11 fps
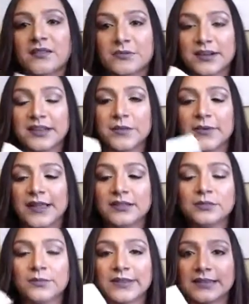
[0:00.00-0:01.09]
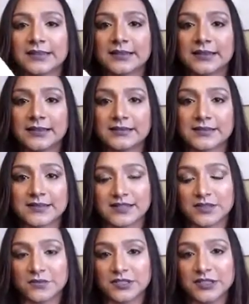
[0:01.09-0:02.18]
really well with this
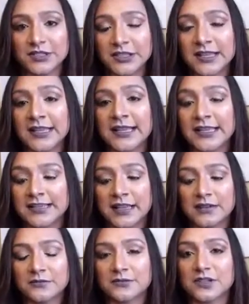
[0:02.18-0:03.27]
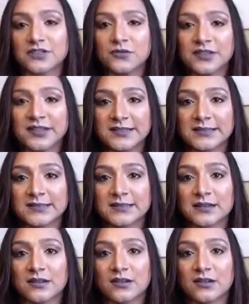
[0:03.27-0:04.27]
toner. Now the toner is